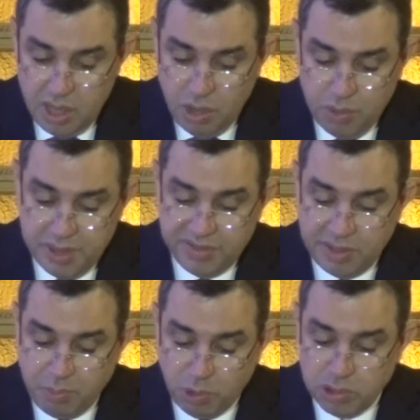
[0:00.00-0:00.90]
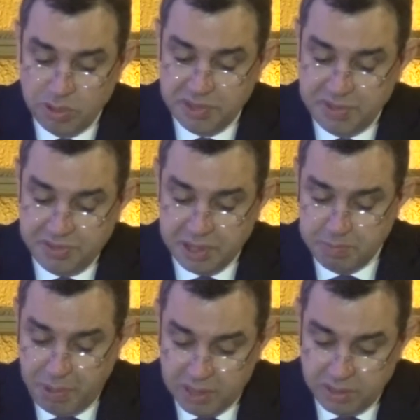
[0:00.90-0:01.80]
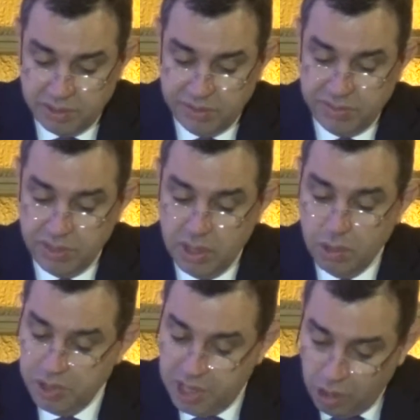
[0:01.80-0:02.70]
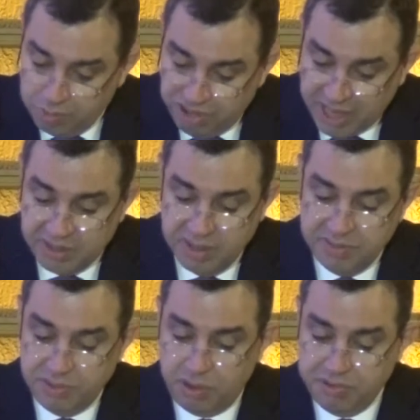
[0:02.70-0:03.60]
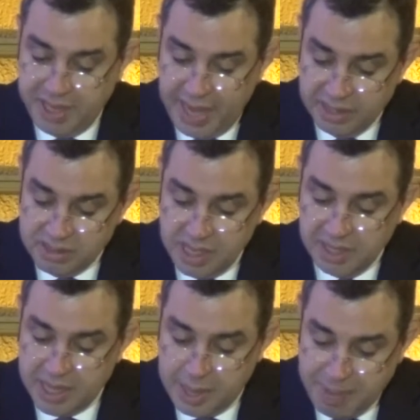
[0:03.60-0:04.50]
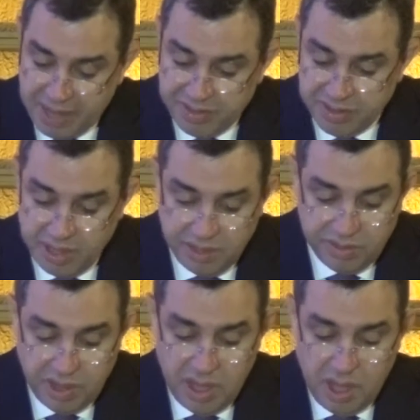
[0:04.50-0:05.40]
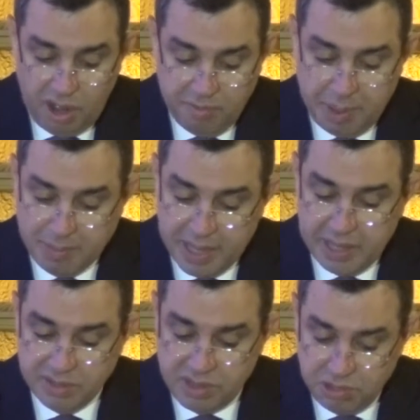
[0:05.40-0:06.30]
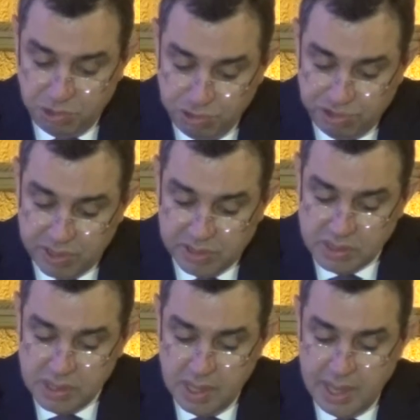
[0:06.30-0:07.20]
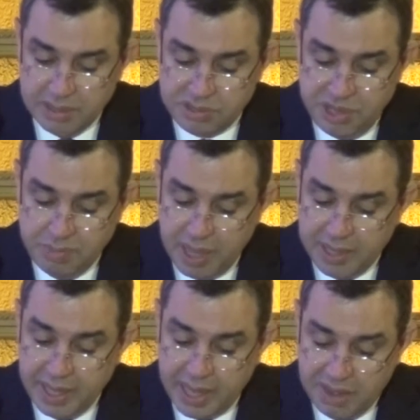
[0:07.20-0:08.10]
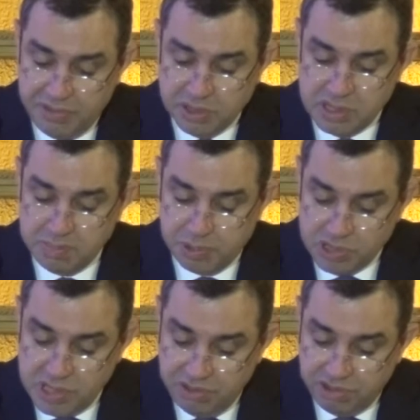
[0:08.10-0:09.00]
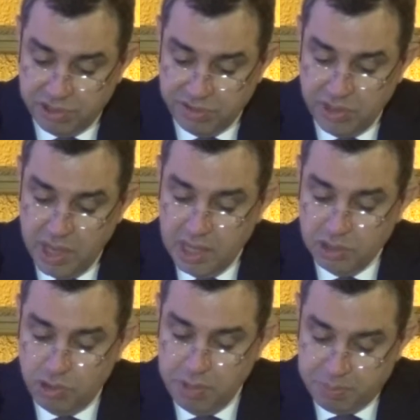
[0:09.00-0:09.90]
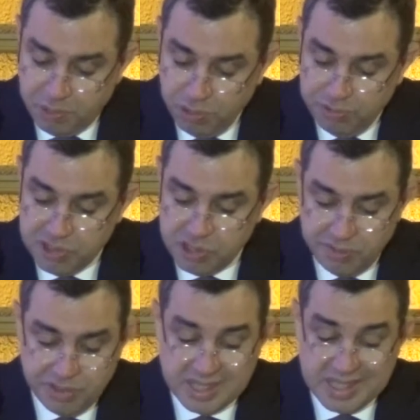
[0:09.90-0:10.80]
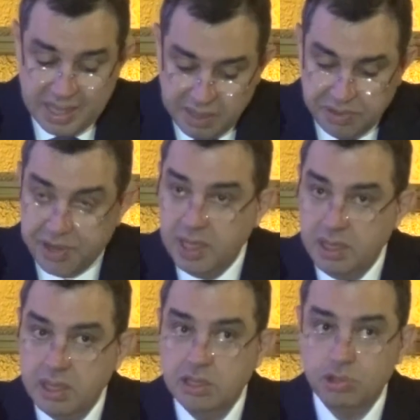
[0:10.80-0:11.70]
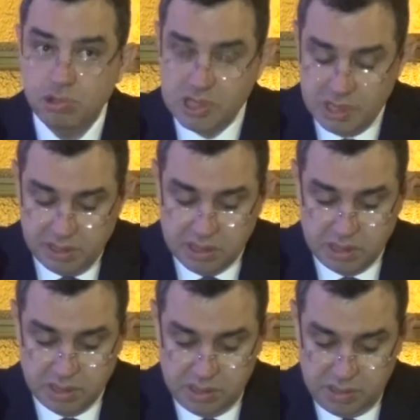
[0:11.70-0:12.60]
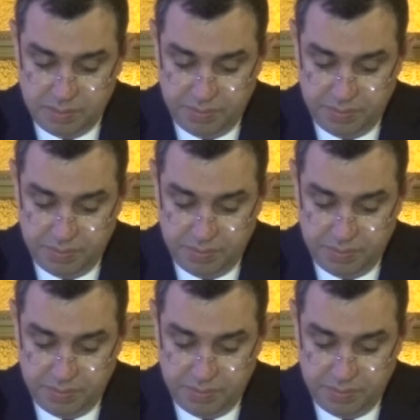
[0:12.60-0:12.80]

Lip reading: with the support of different partners with the objective of enhancing the capacities of public institutions and streamlining efforts and procedures to improve service delivery to citizens.